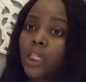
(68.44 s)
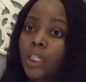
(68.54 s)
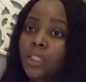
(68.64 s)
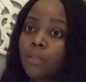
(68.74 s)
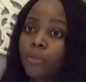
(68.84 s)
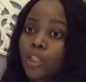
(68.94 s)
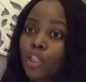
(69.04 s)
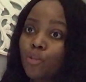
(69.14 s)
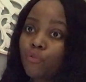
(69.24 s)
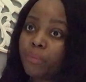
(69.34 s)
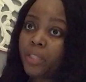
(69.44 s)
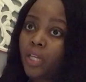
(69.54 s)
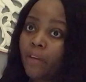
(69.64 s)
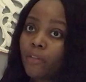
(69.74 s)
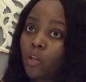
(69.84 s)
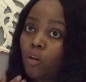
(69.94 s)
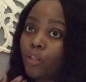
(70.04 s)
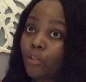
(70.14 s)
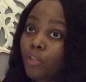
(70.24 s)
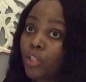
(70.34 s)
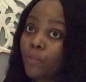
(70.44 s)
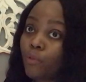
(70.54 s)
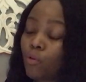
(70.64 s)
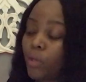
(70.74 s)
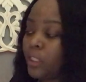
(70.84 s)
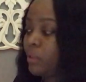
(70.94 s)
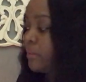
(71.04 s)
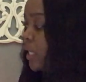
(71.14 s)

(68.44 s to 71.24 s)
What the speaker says: in, something that you've been having on your chest for quite some